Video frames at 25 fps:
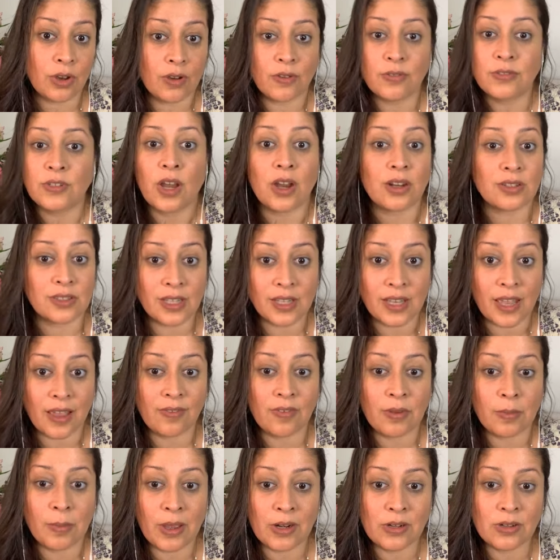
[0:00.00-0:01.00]
of toxic
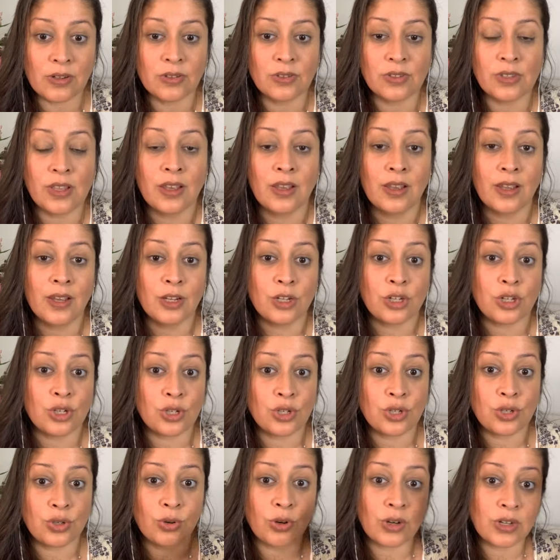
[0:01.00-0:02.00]
heavy metals
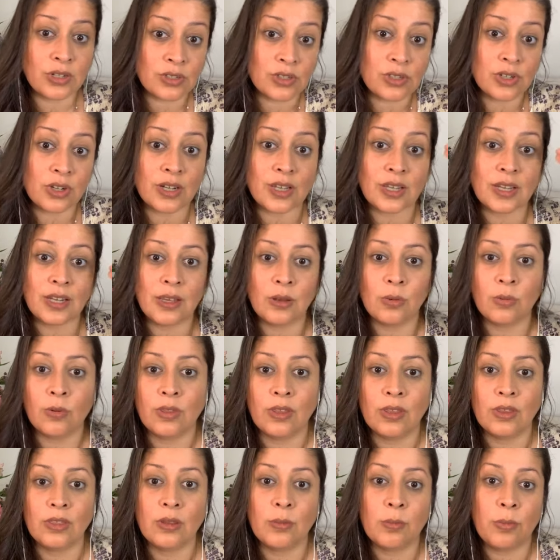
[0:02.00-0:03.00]
short circuiting
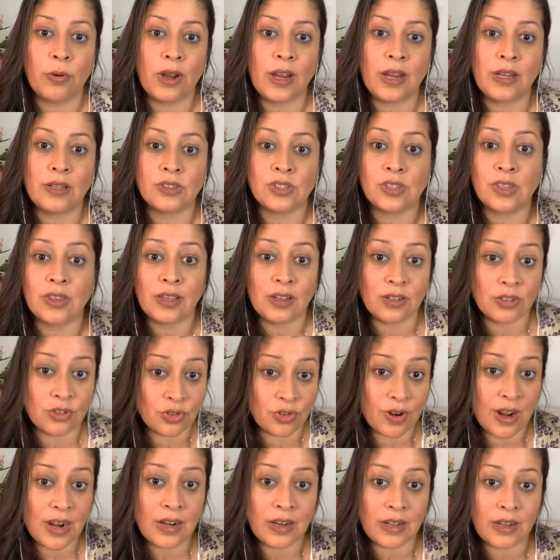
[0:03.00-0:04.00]
within the brain. So the
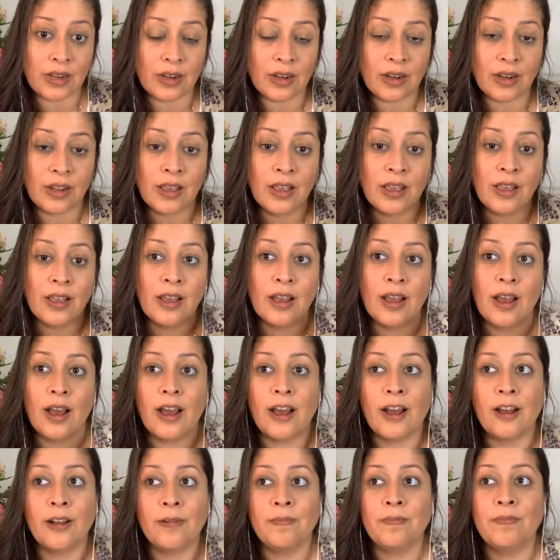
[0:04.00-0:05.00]
adrenaline,
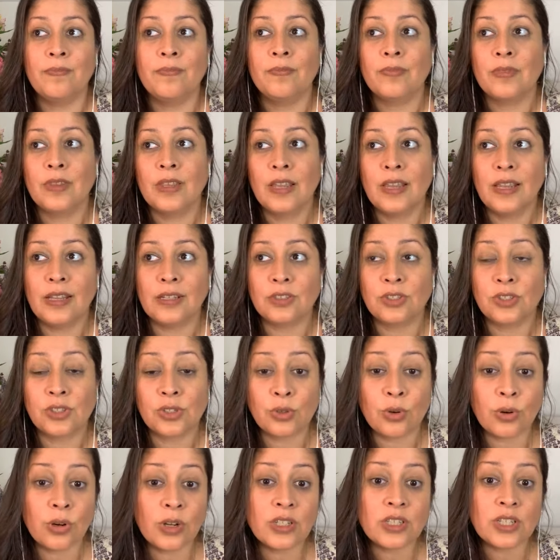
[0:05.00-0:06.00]
um, it
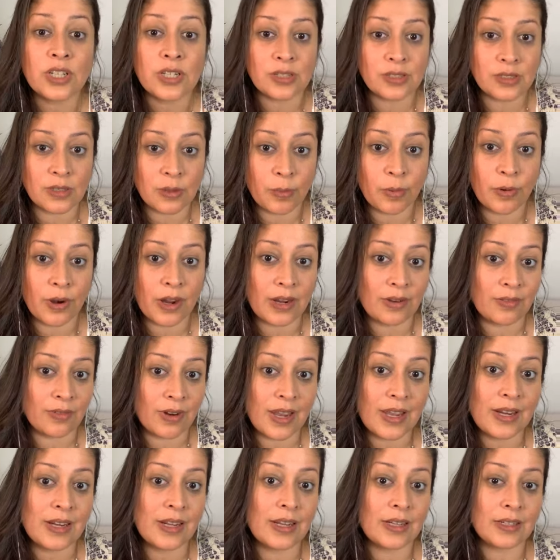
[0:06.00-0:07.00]
scorches the brain,
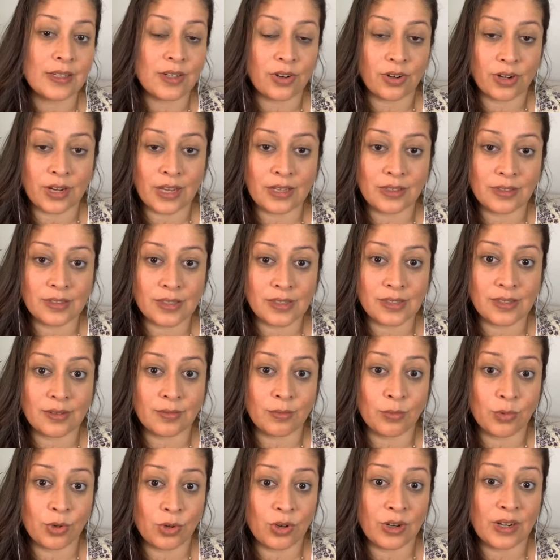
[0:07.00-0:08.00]
right? It creates
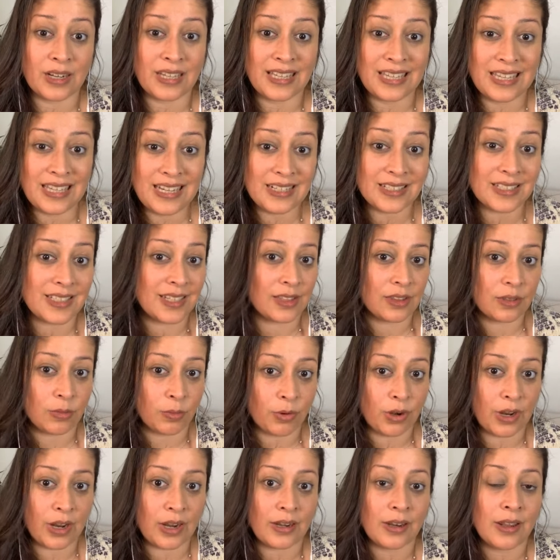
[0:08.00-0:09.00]
more heat in
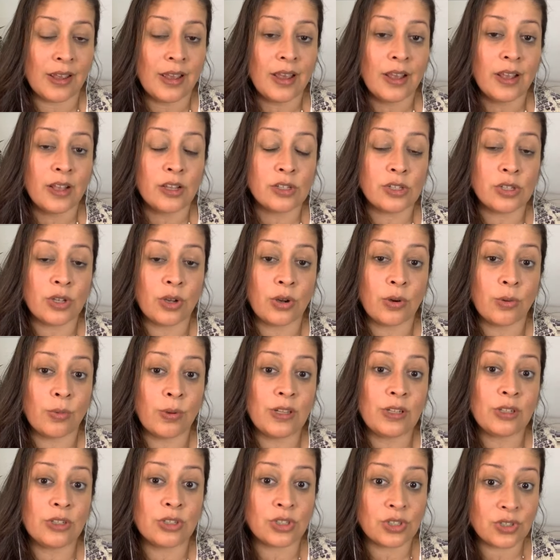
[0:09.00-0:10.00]
the brain. So
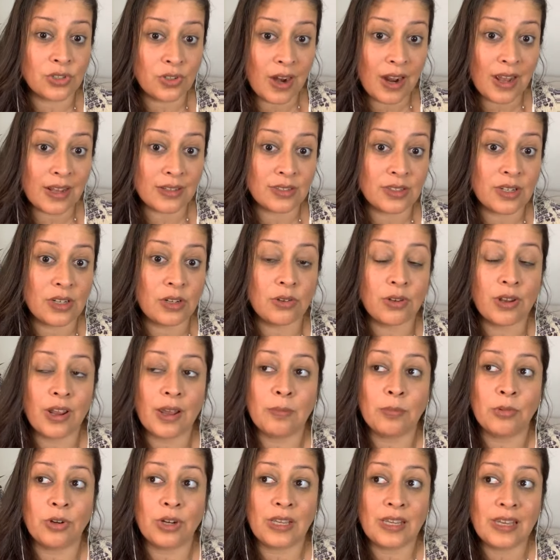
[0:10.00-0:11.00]
when you're stressed and you
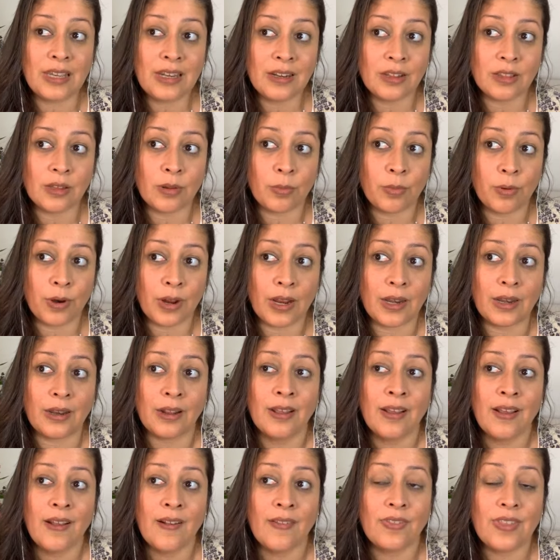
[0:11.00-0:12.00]
get more heat in the
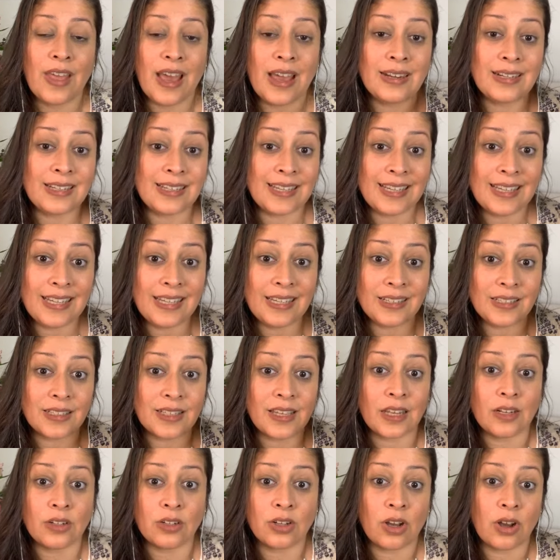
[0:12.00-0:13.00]
brain, that heat
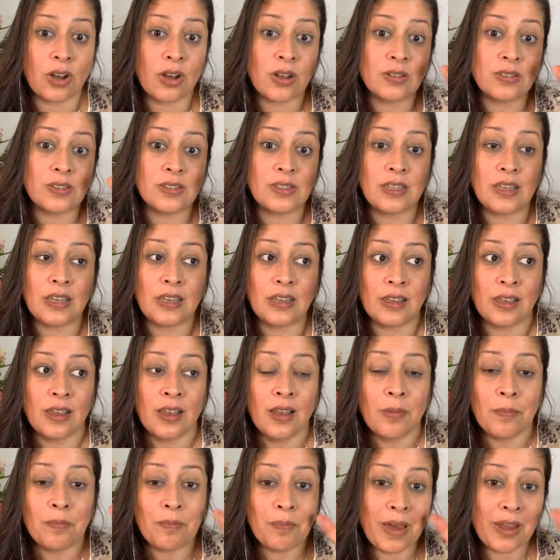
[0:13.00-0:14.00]
can cause the
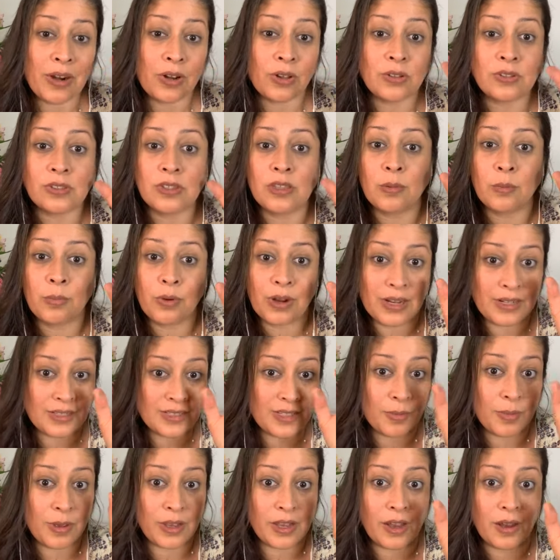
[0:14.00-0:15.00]
metals in the
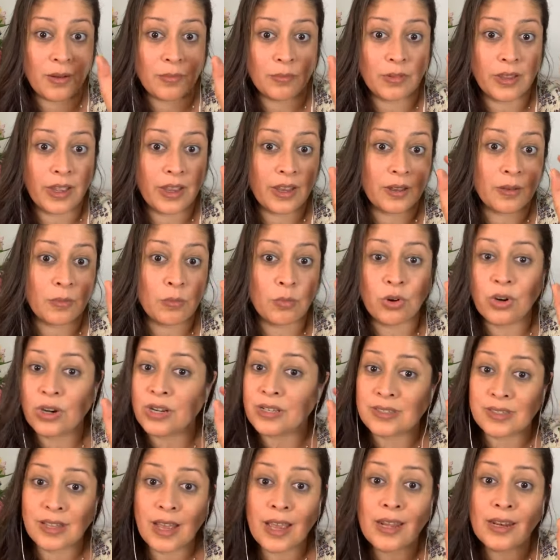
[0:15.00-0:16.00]
brain to become like
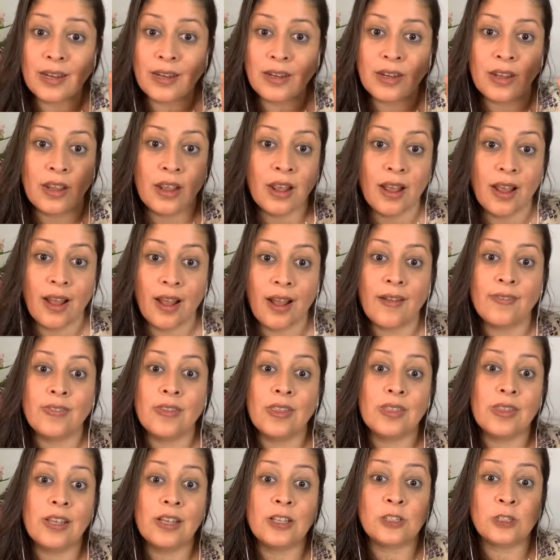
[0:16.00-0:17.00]
more excited
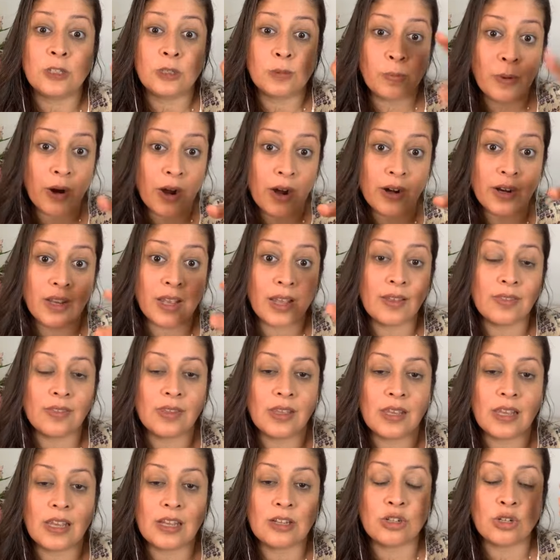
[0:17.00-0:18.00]
and then they spark
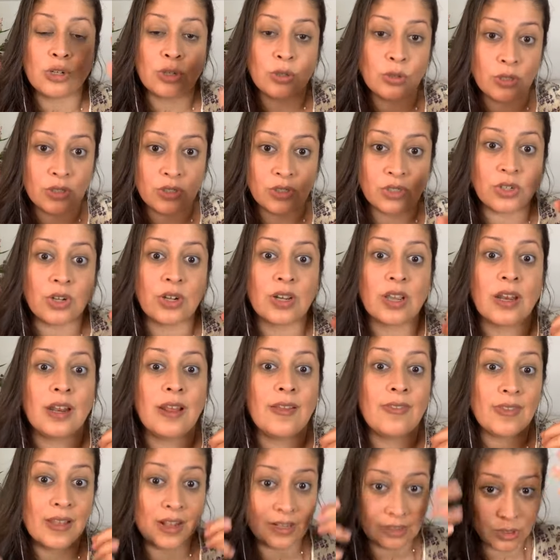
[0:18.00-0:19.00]
and they can short
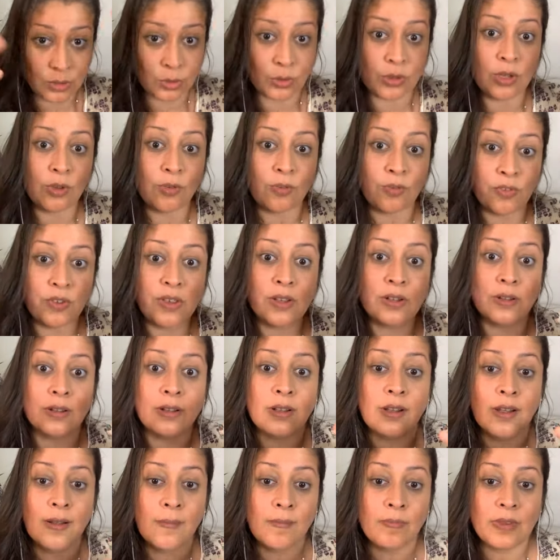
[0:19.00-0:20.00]
circuit and that's what you
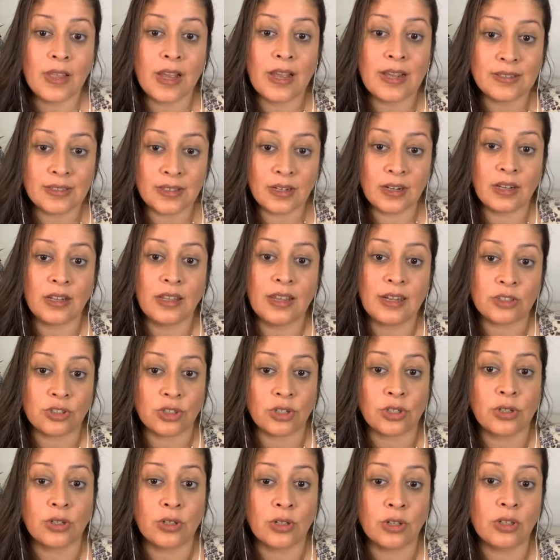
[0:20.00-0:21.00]
feel as an
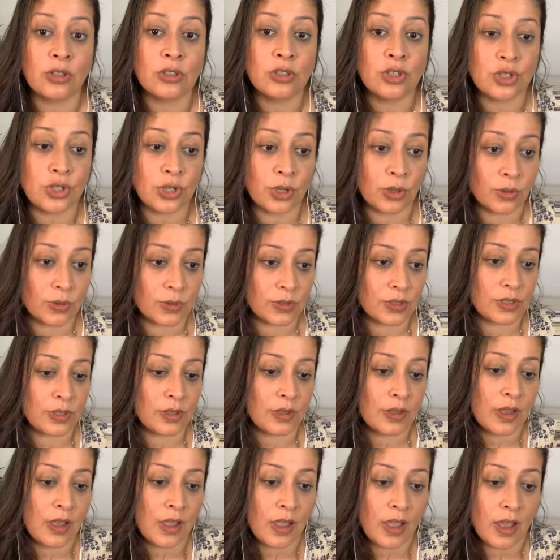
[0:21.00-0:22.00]
electrical jolt.